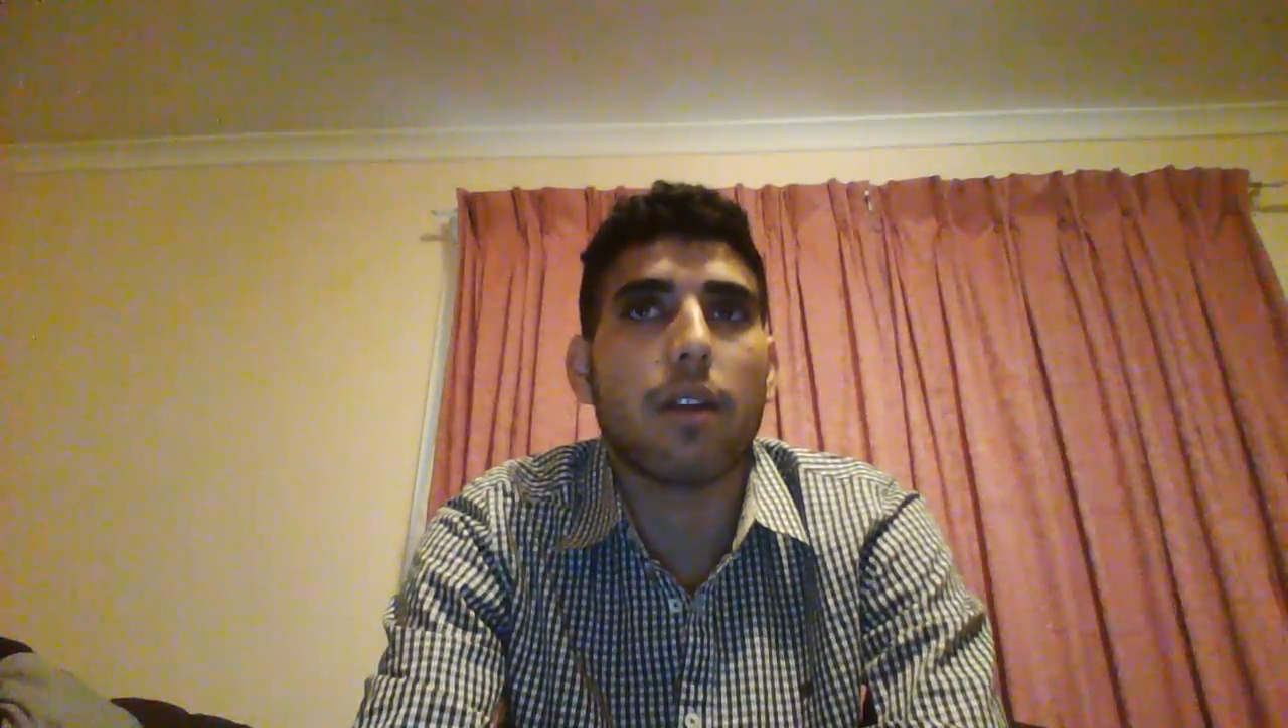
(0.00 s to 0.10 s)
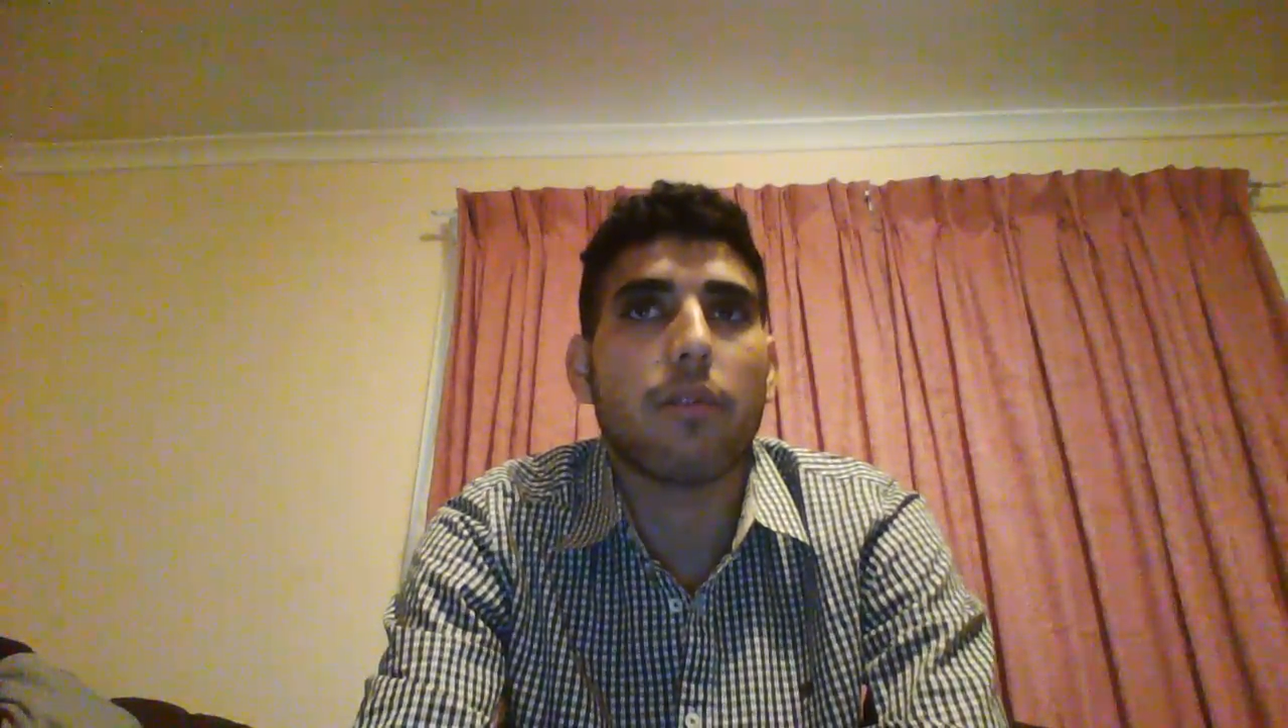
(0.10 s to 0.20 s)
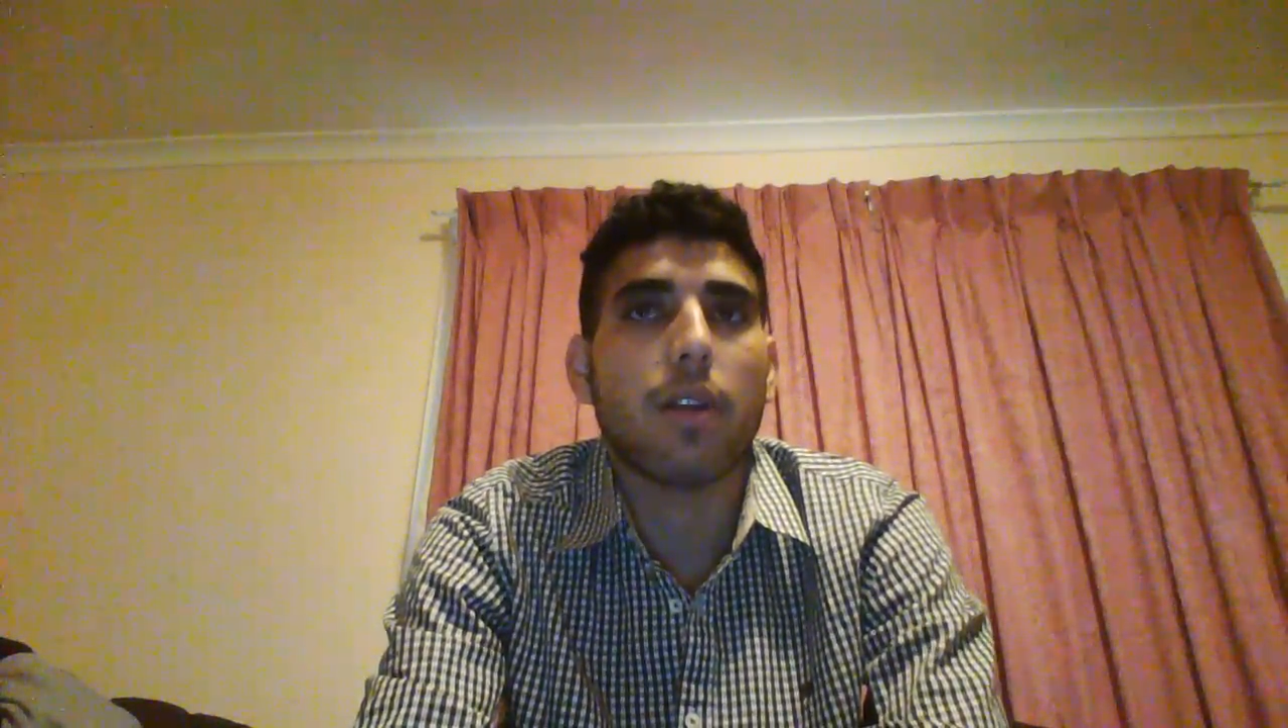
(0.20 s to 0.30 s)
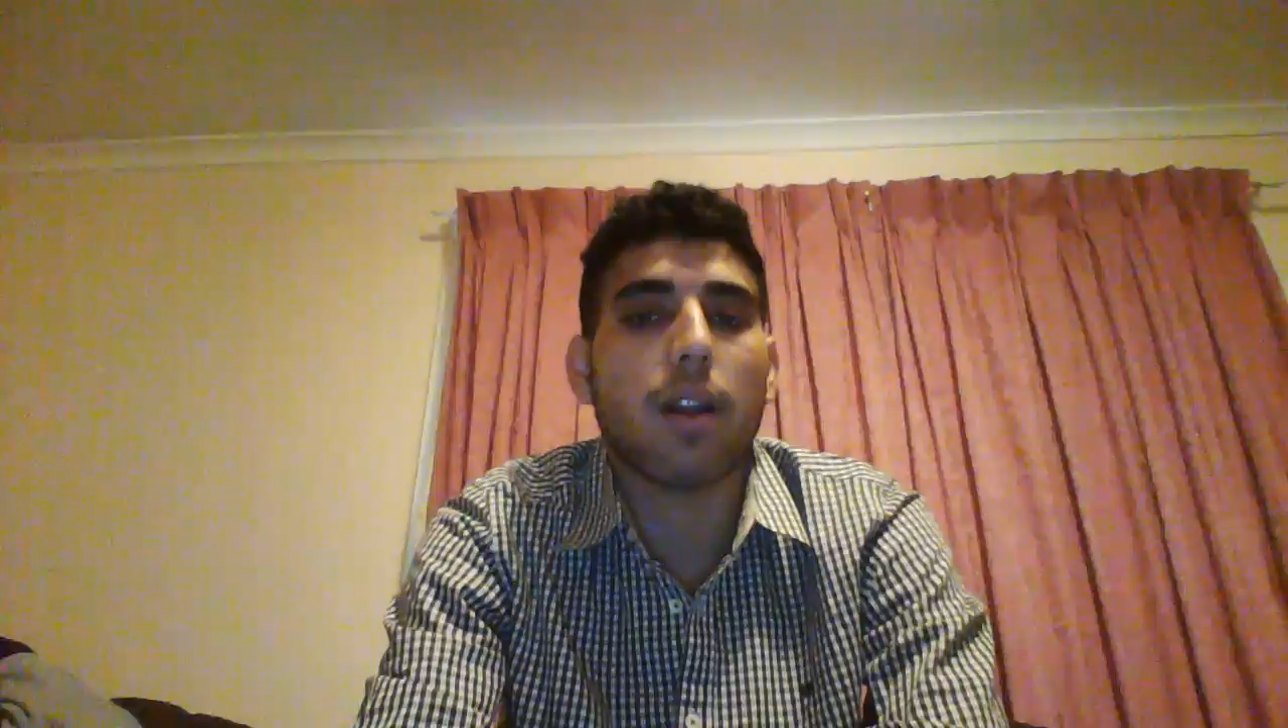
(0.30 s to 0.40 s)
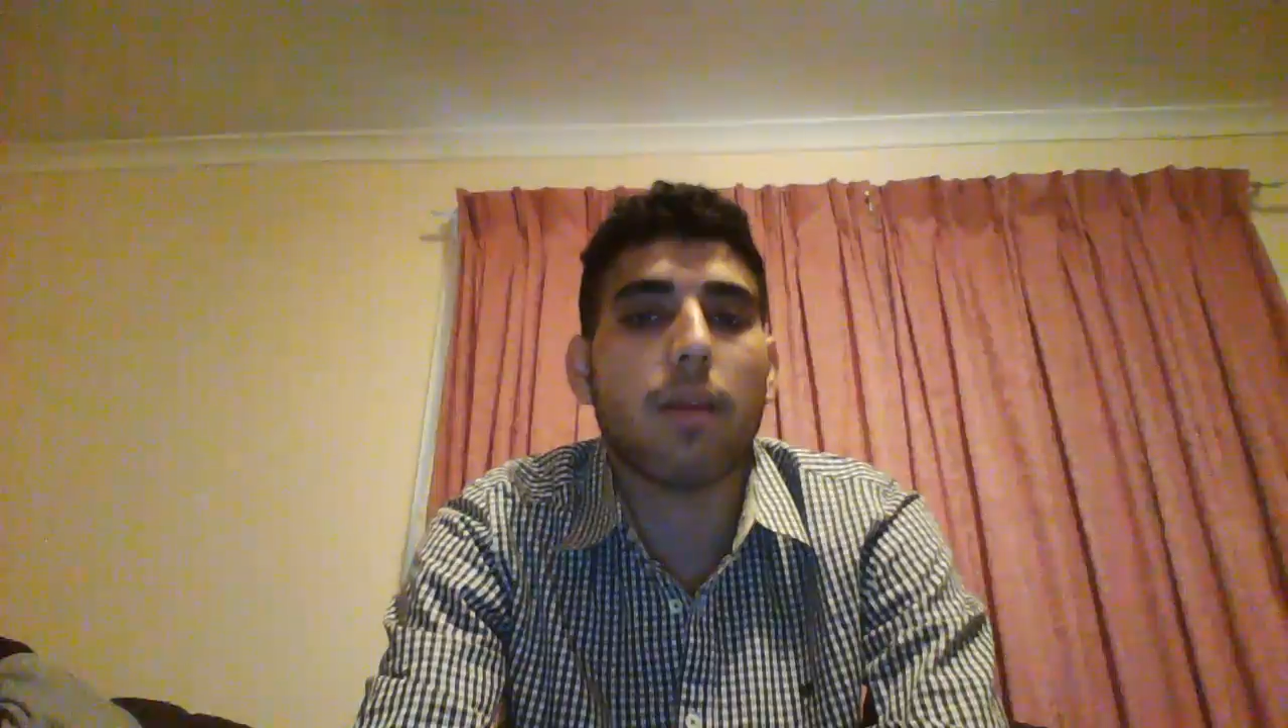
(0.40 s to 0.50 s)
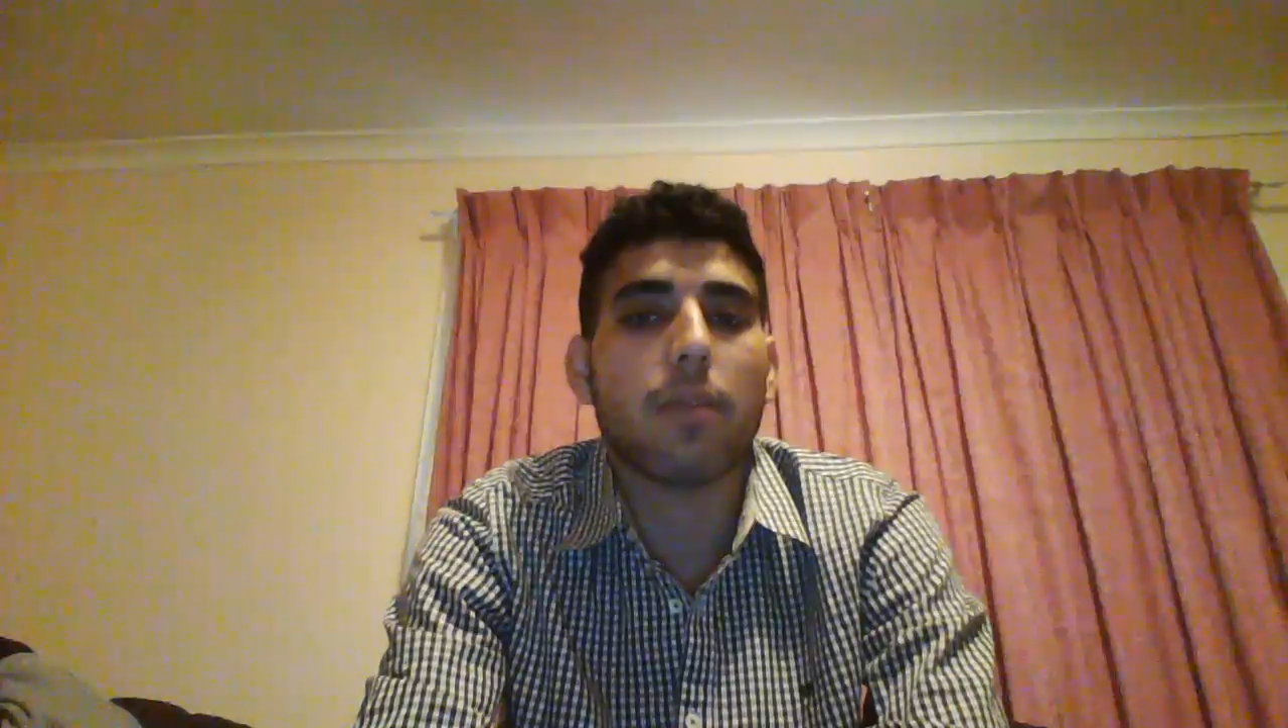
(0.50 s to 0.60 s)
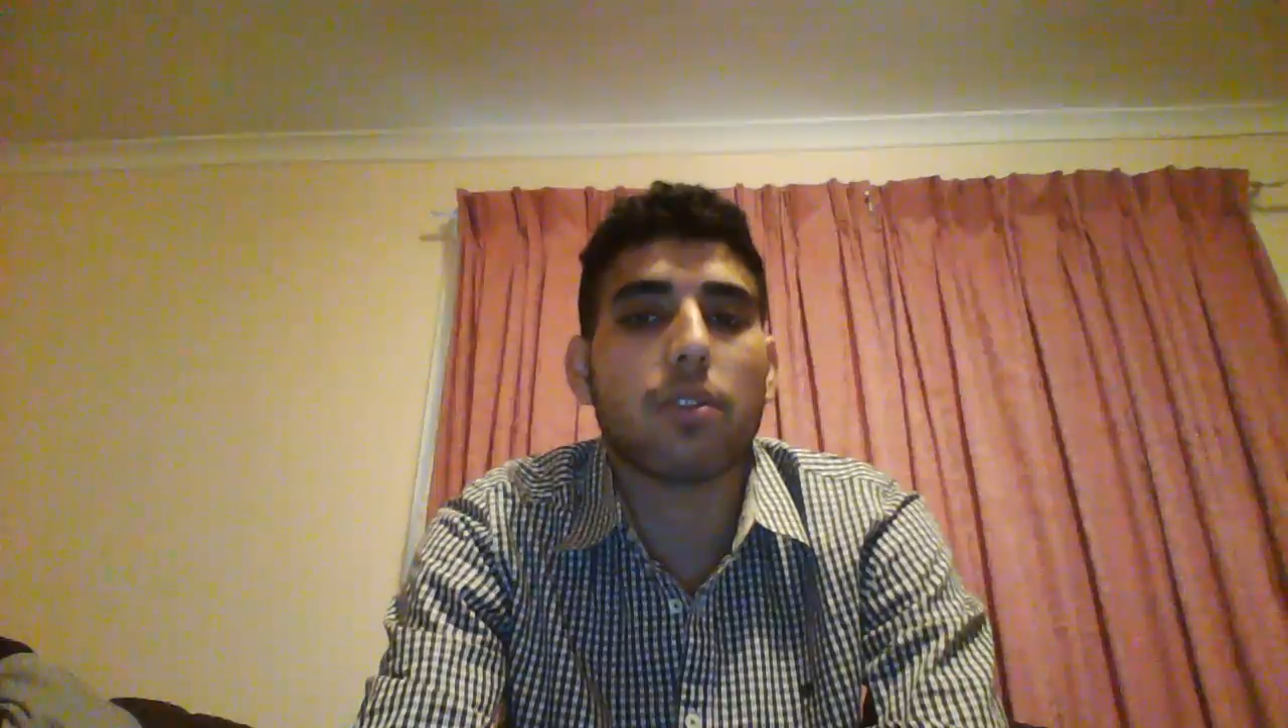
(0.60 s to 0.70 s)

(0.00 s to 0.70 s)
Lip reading: it will help